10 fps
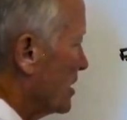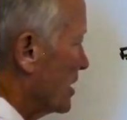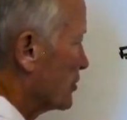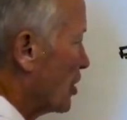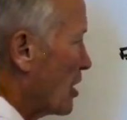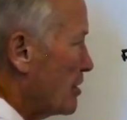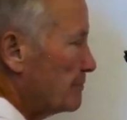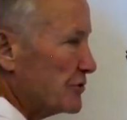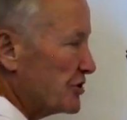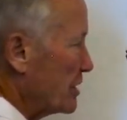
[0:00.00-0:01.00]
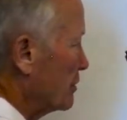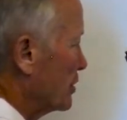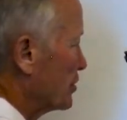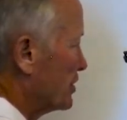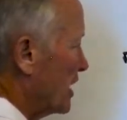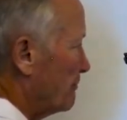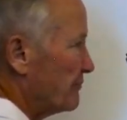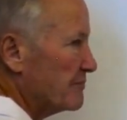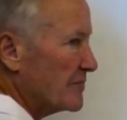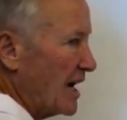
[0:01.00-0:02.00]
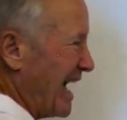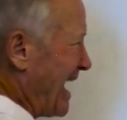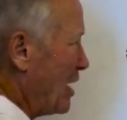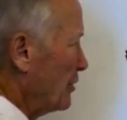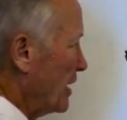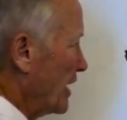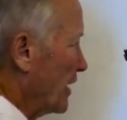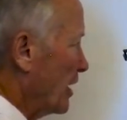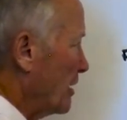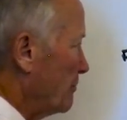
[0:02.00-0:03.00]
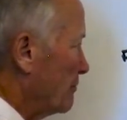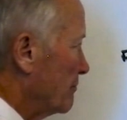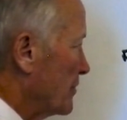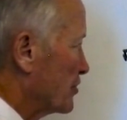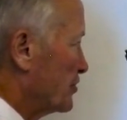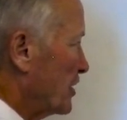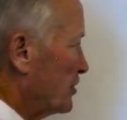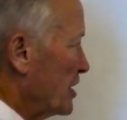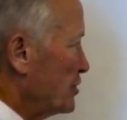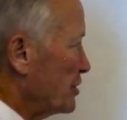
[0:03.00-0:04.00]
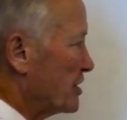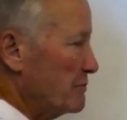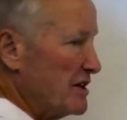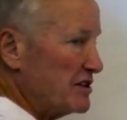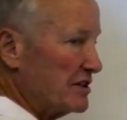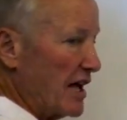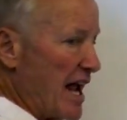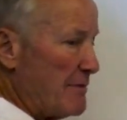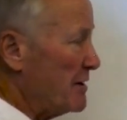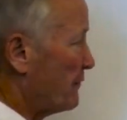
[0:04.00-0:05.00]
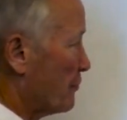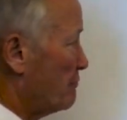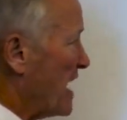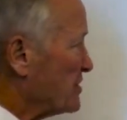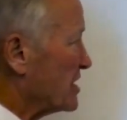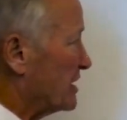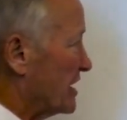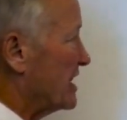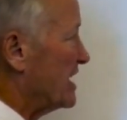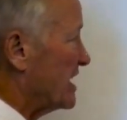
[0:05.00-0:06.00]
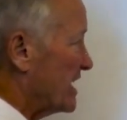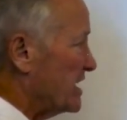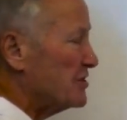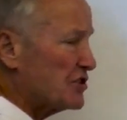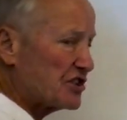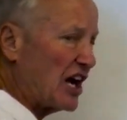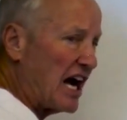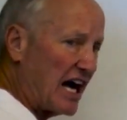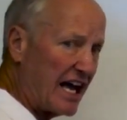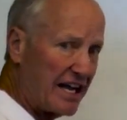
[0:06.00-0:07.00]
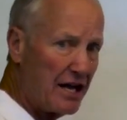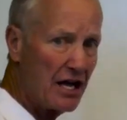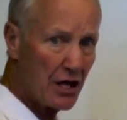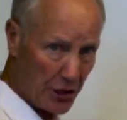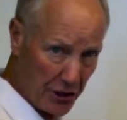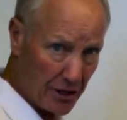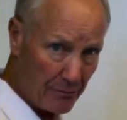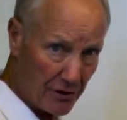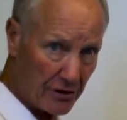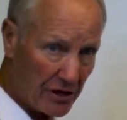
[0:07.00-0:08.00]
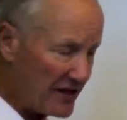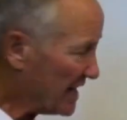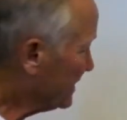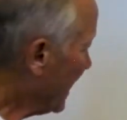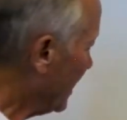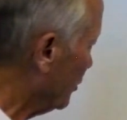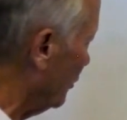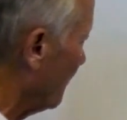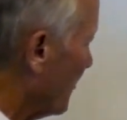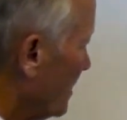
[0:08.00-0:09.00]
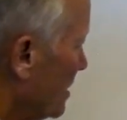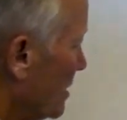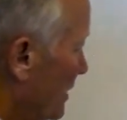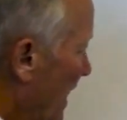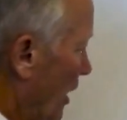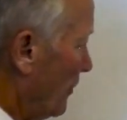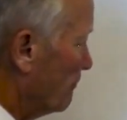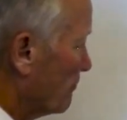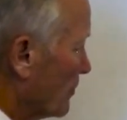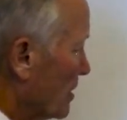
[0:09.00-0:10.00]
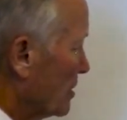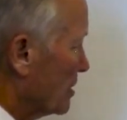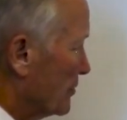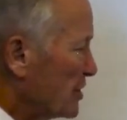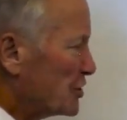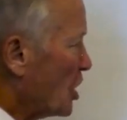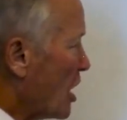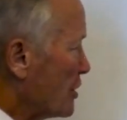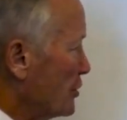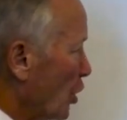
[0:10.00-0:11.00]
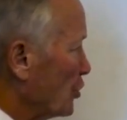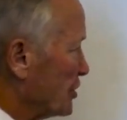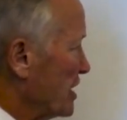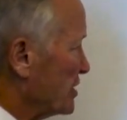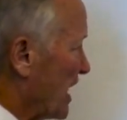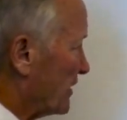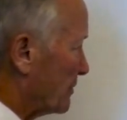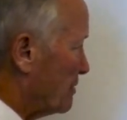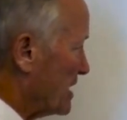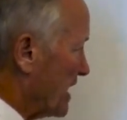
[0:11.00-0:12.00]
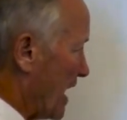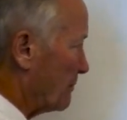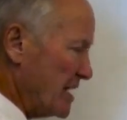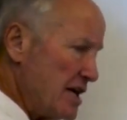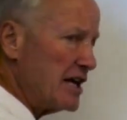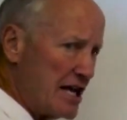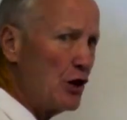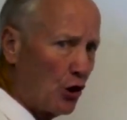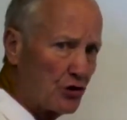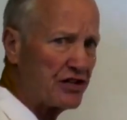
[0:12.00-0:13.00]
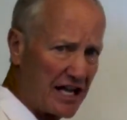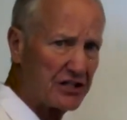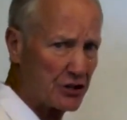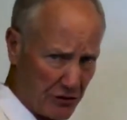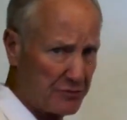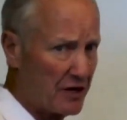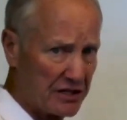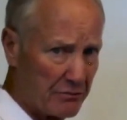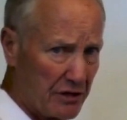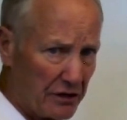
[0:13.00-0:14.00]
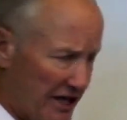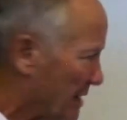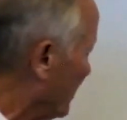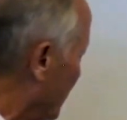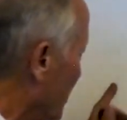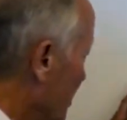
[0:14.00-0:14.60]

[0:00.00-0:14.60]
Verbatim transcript: is our center to step out and up 6 inches. He'd be aiming for basically the inside number of that tackle. Now, this guard knows he's got the B gap. He knows that's his responsibility. I mean,